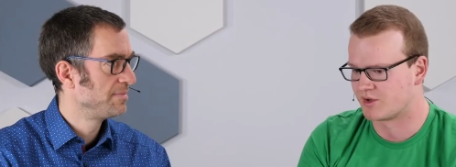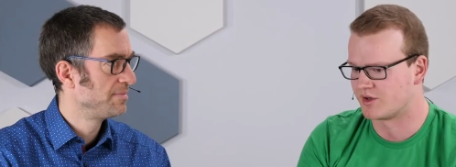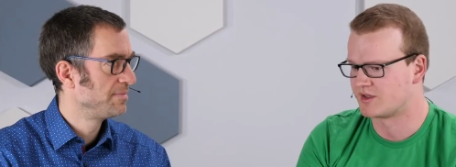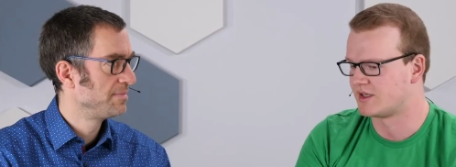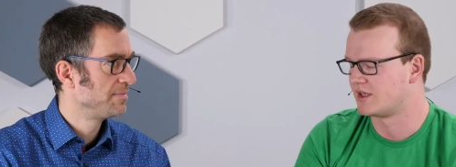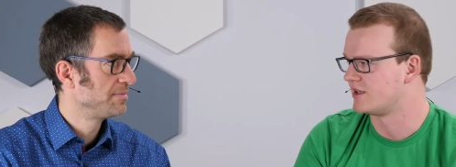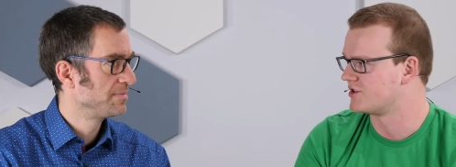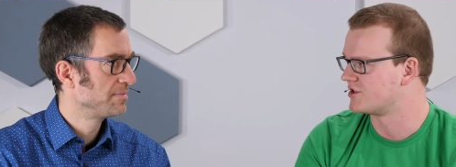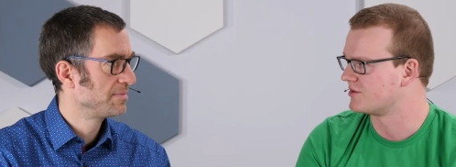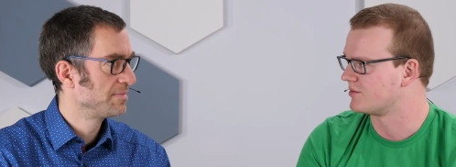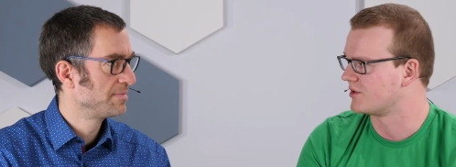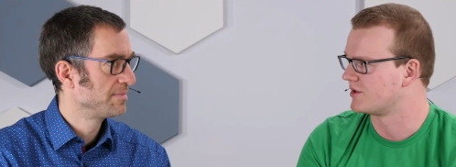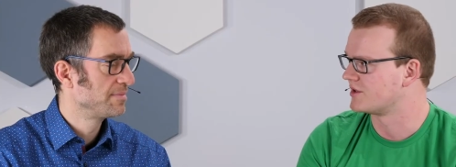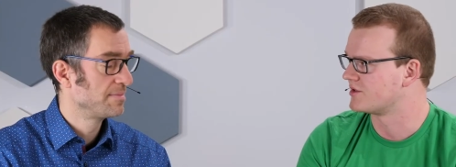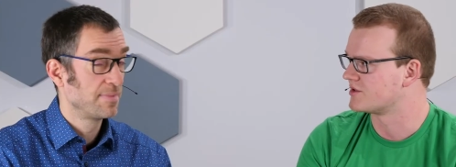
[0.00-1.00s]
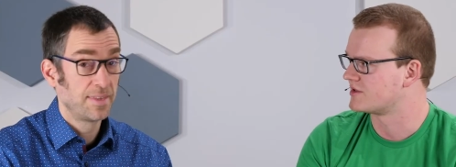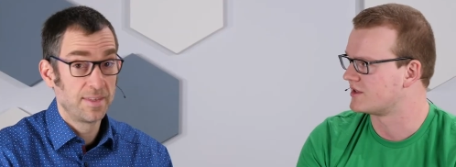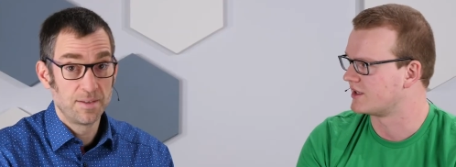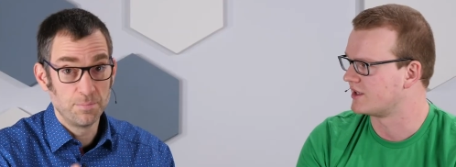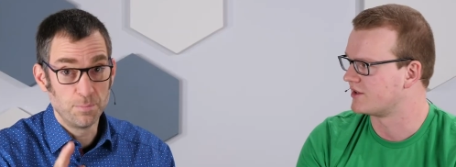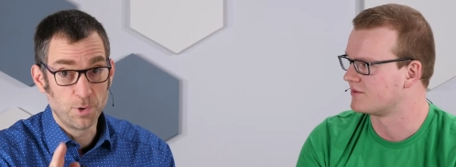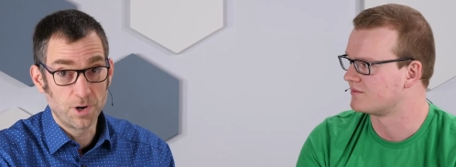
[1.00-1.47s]
Speaker 1: more intelligent, more
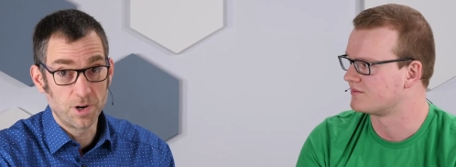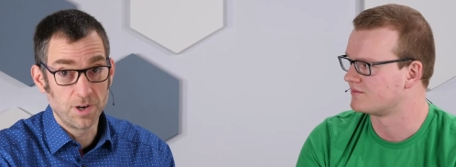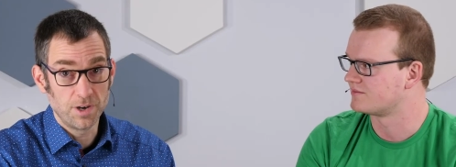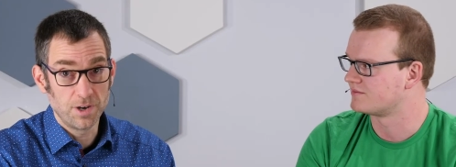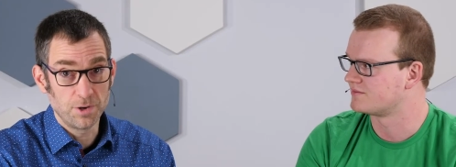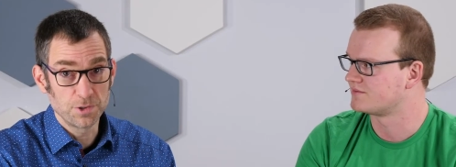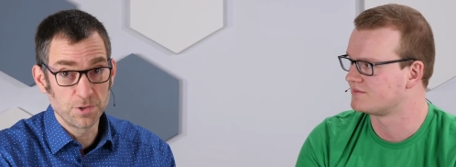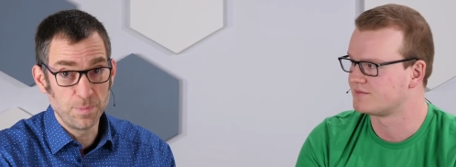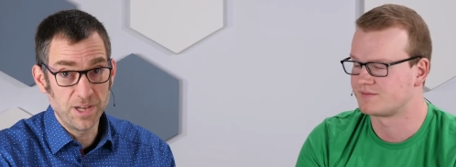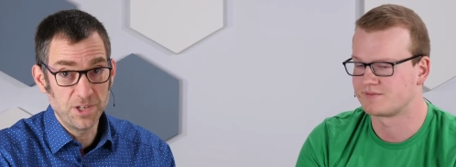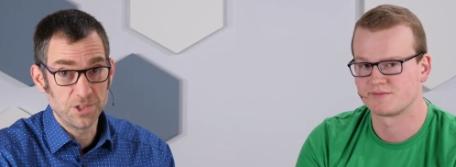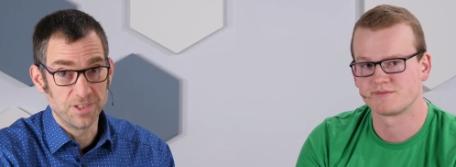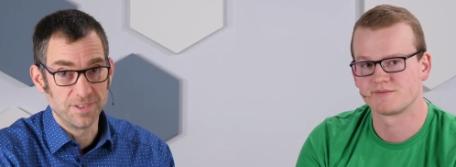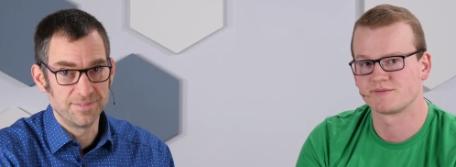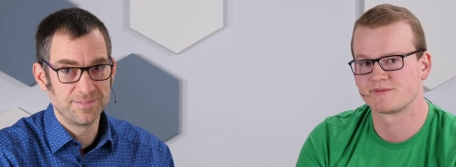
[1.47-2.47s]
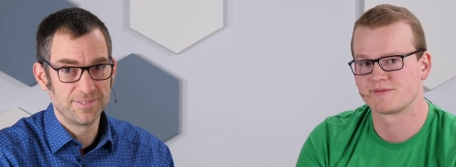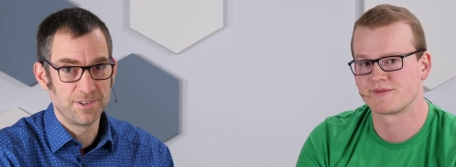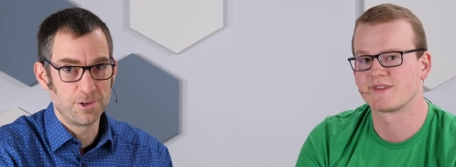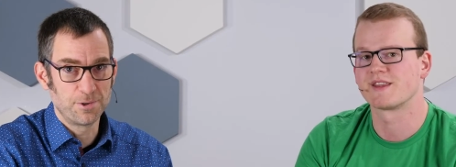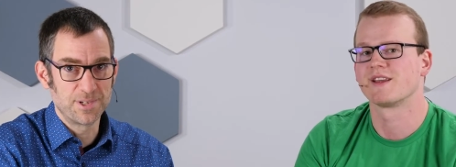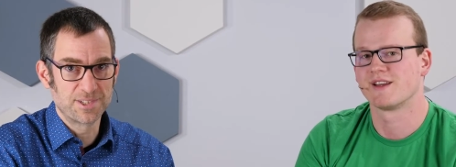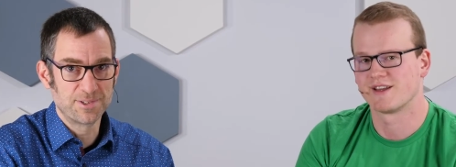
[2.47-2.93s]
interesting here. More
Speaker 2: automation,
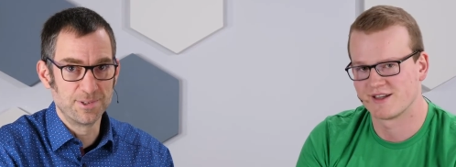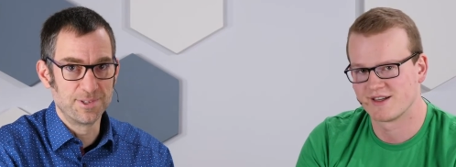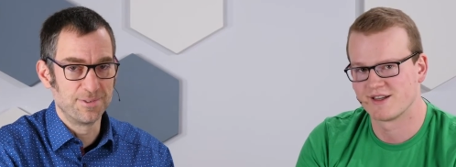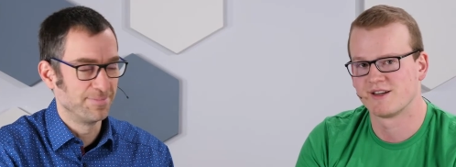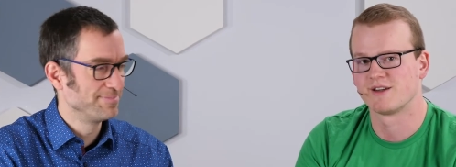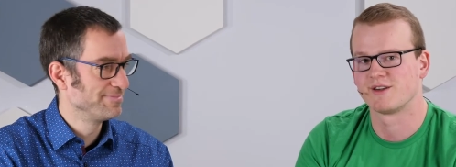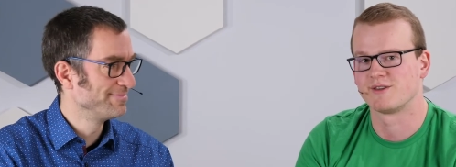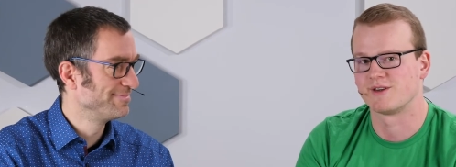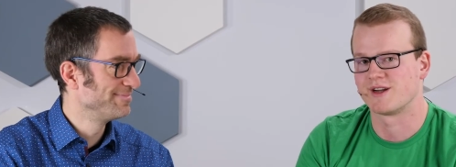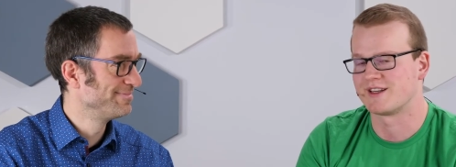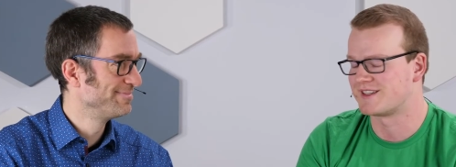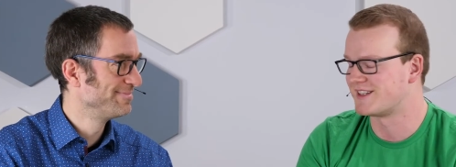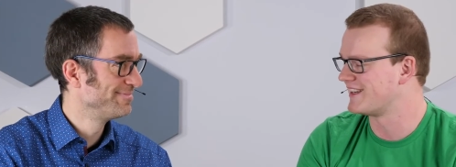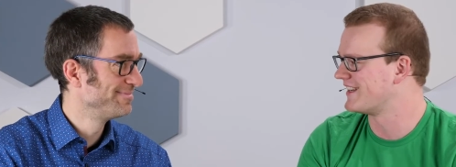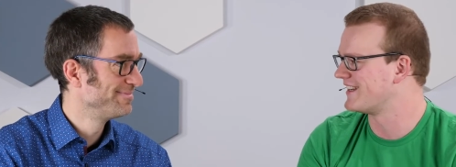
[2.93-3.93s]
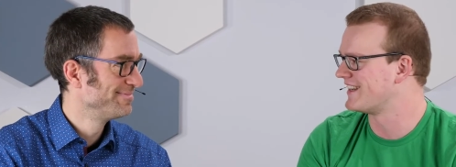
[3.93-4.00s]
always good. right.